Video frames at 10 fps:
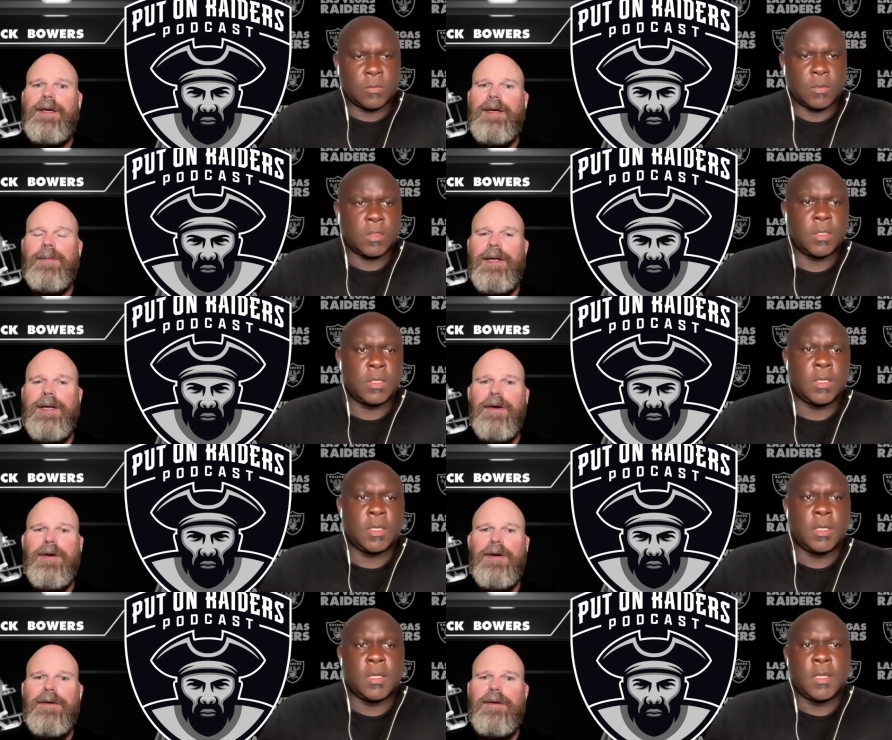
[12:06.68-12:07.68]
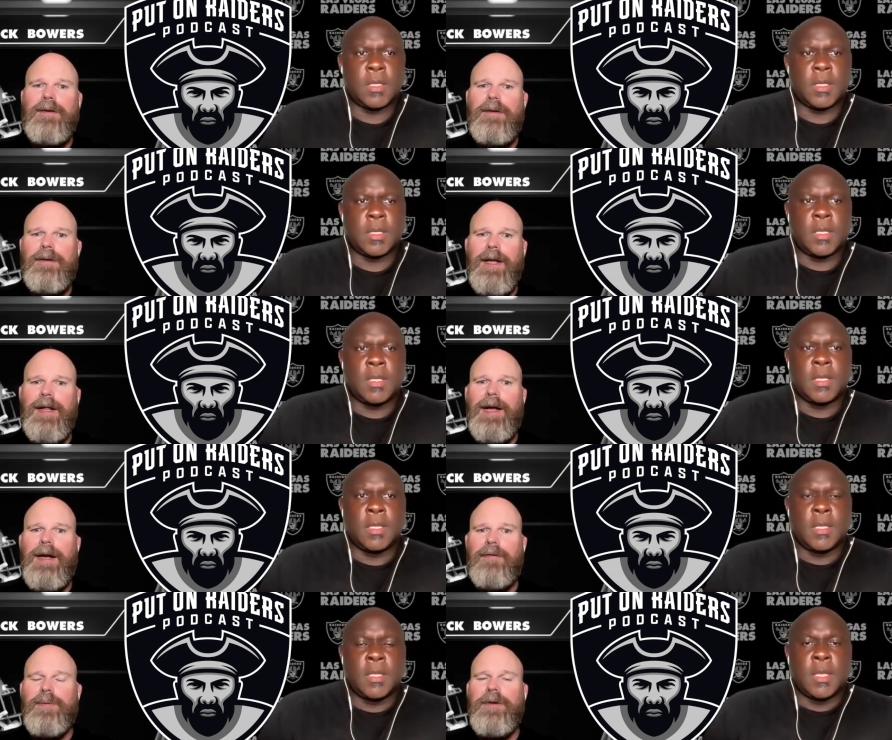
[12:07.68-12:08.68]
Speaker 1: him getting hurt that
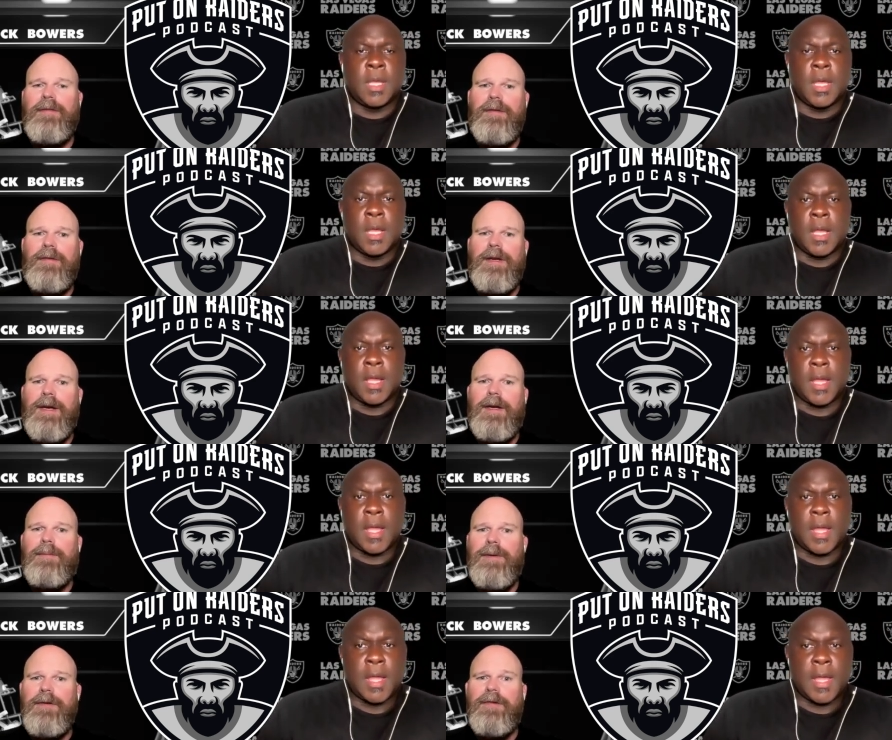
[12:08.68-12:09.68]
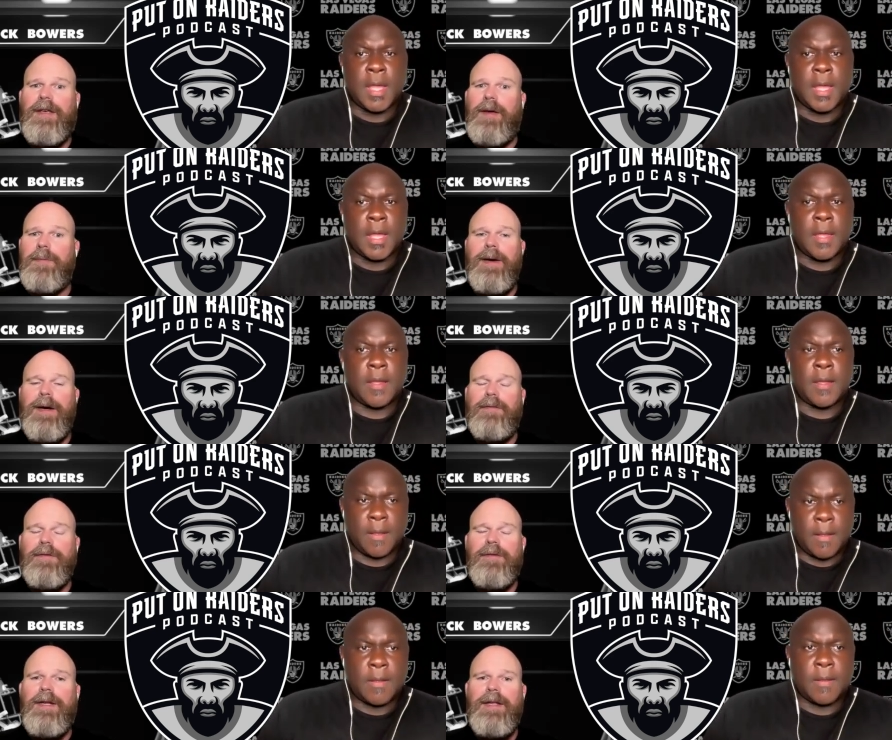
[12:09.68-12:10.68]
last preseason game and just keep him out if
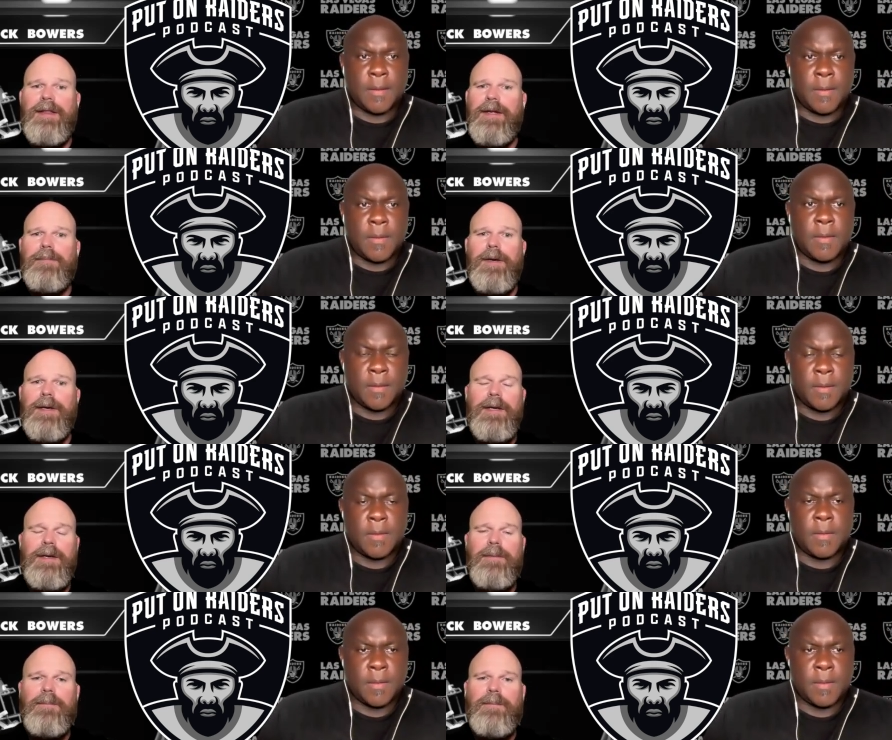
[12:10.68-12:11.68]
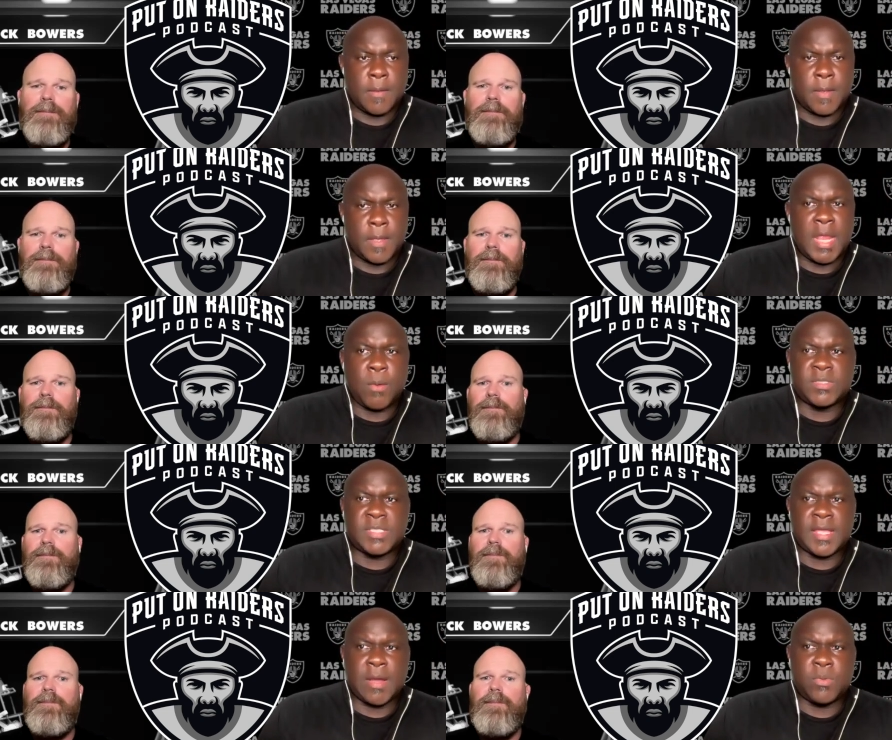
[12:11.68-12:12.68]
there's anything bugging him.
Speaker 2: And I
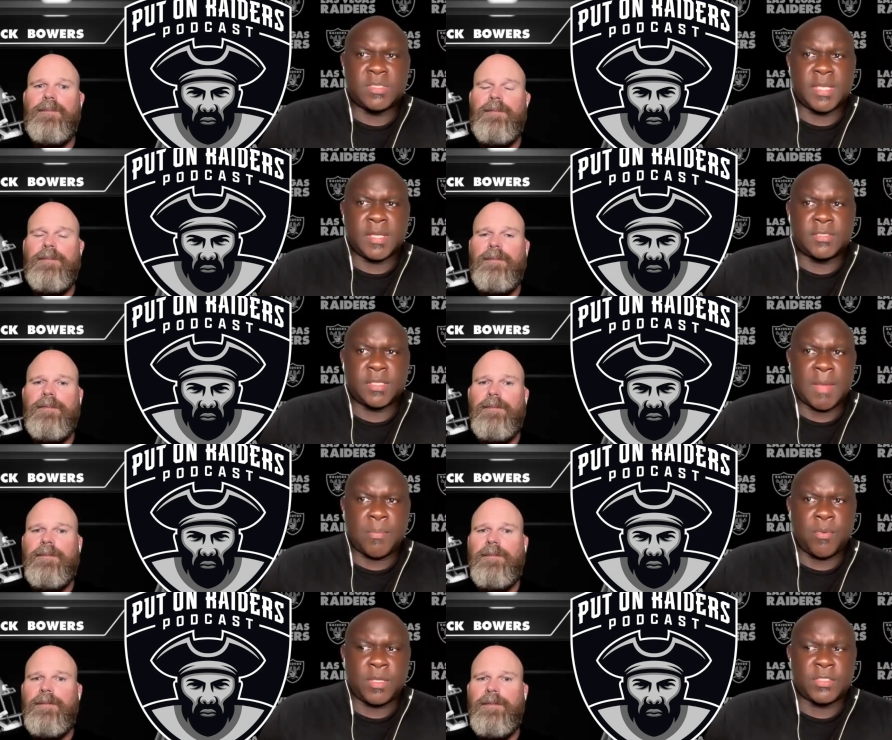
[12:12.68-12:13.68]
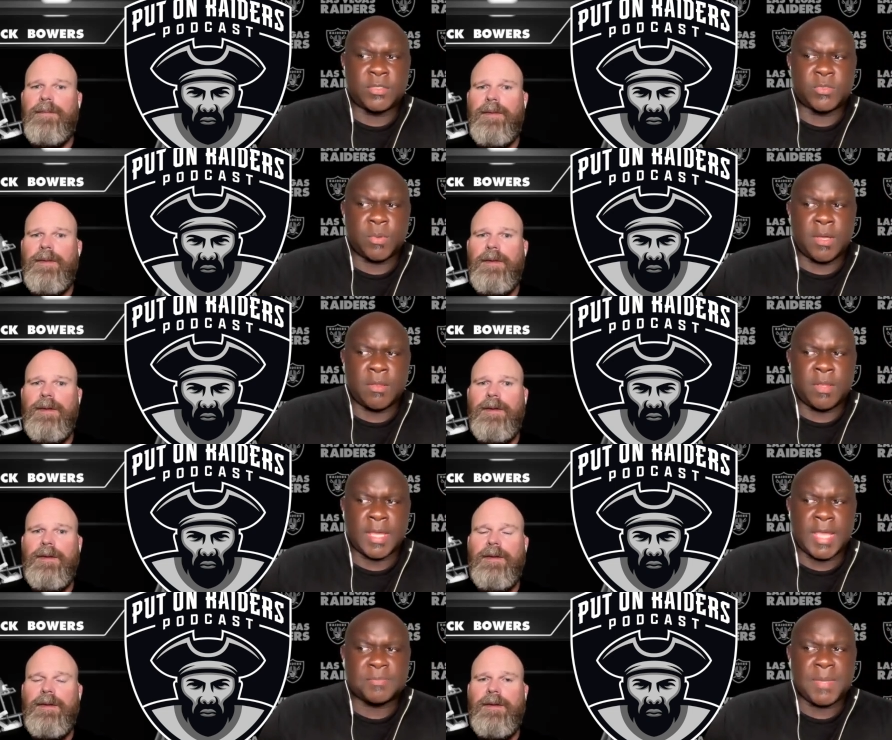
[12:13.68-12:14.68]
would say I would say to that point too as well.
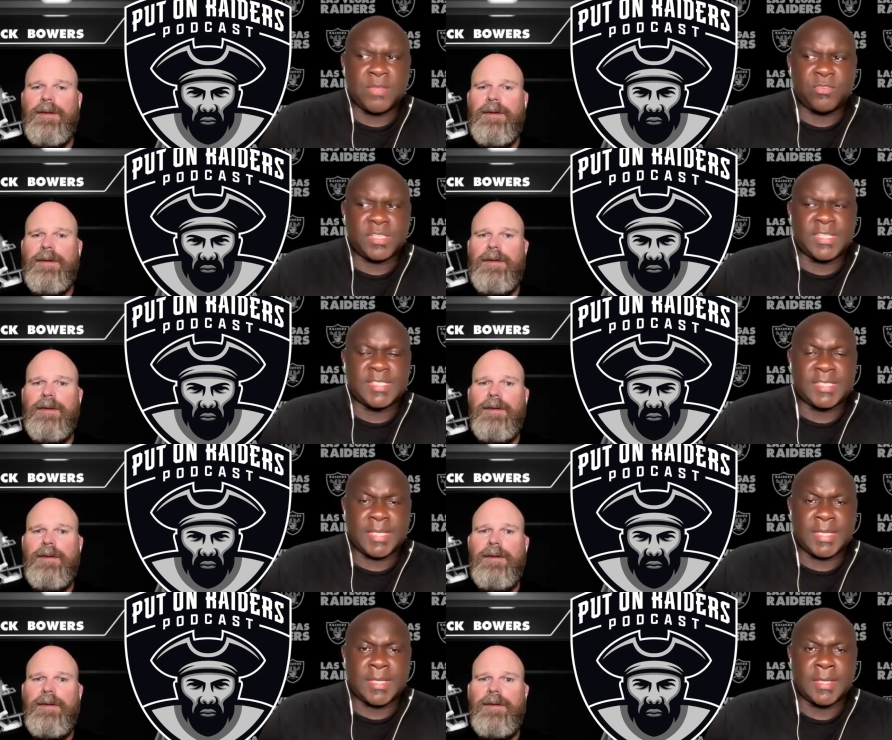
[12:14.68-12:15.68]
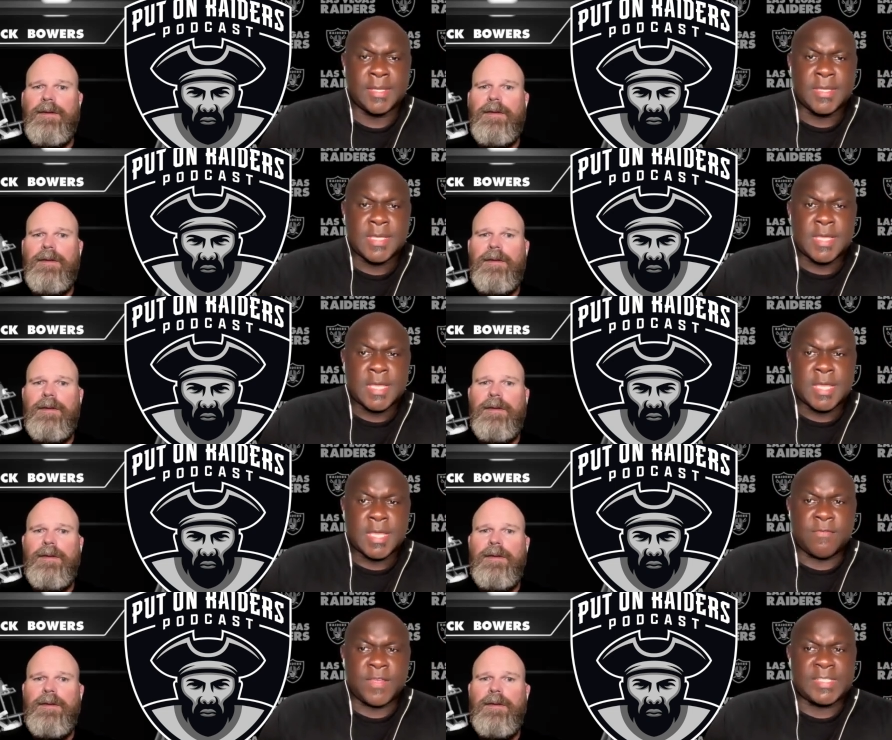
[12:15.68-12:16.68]
Like it's interesting to see
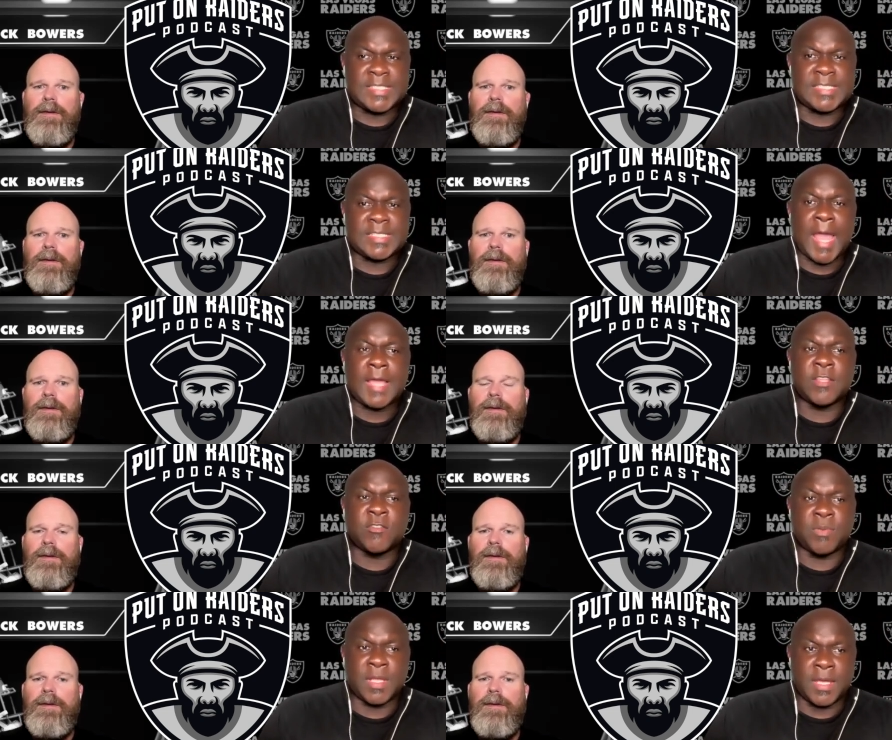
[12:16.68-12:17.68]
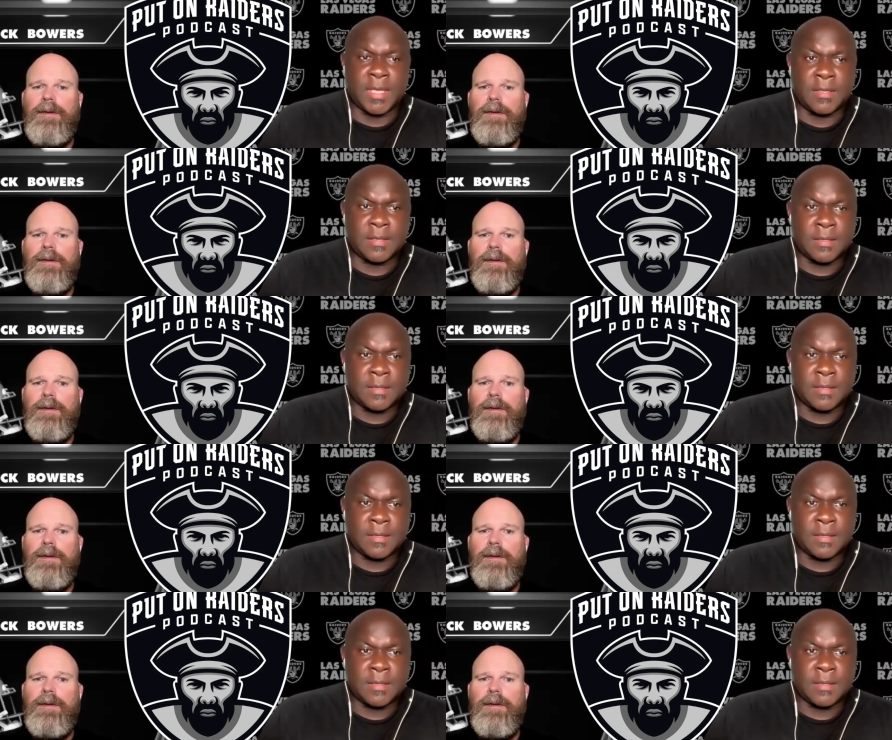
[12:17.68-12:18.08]
if his style of play